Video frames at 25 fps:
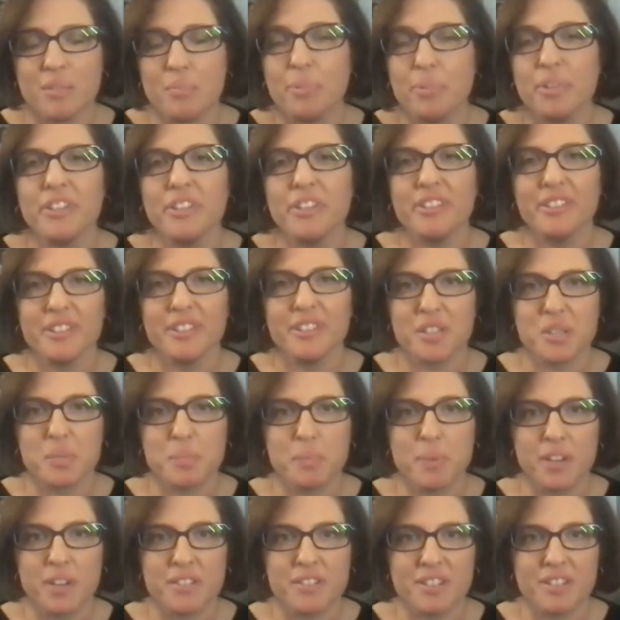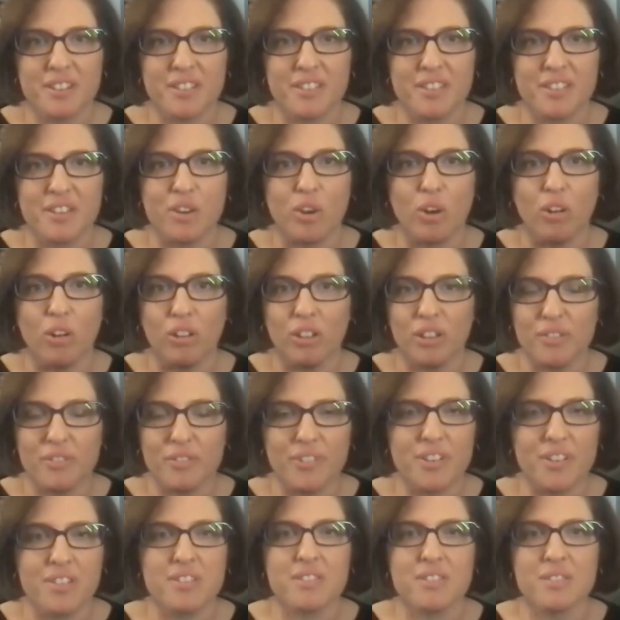completely expected. I think all of
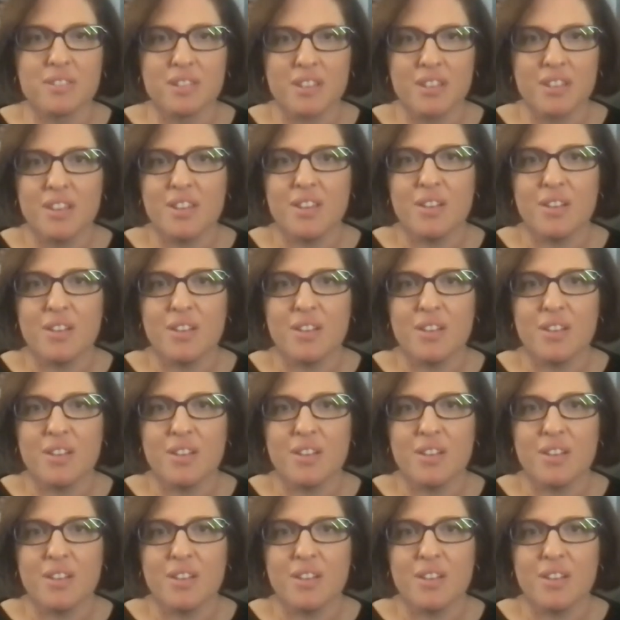us